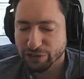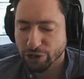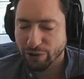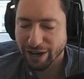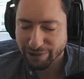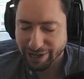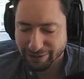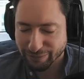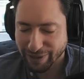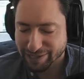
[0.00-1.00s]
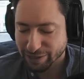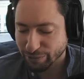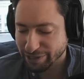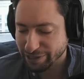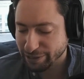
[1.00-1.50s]
Joe Henrich makes it
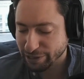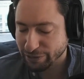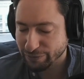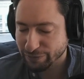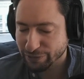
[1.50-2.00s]
when he